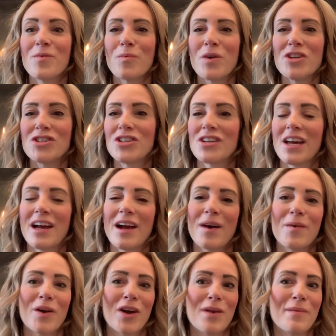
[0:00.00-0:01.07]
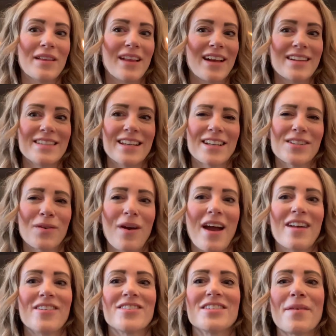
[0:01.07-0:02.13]
which could have been like
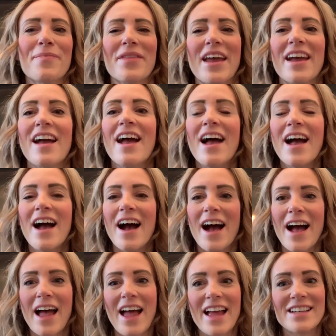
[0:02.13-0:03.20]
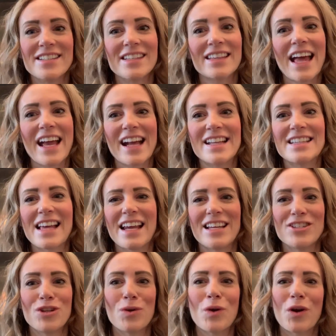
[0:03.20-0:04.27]
$6,000 or something. And like I said,
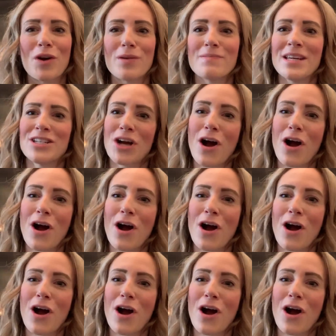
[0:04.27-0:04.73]
as you heard me